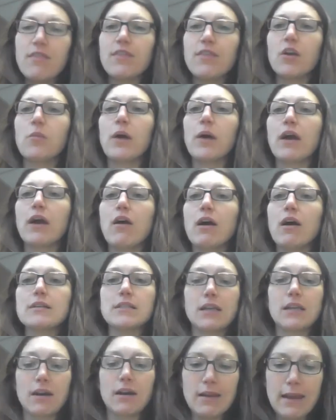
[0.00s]
thereby
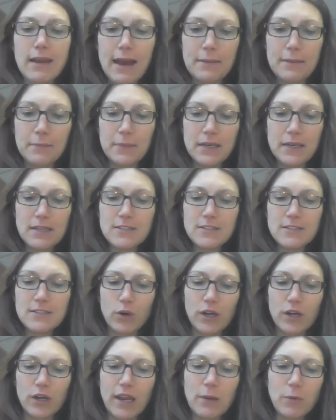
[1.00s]
causing unhappiness
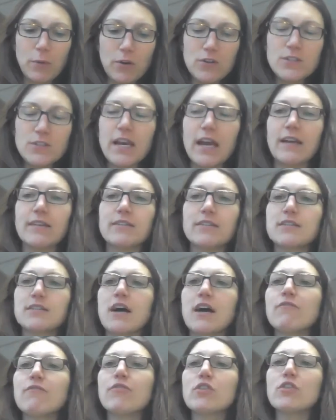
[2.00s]
to our neighbors and
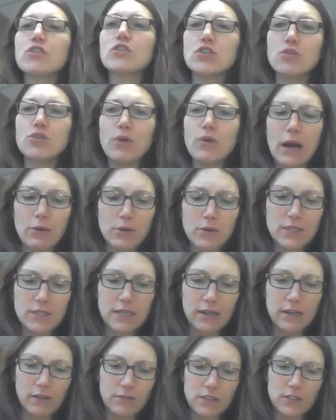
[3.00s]
discomfort to
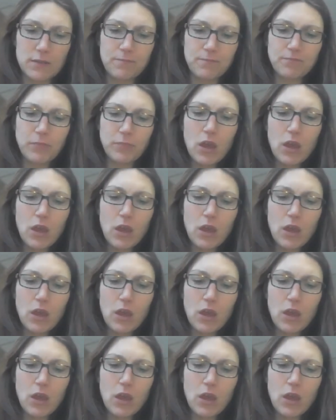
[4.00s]
ourselves.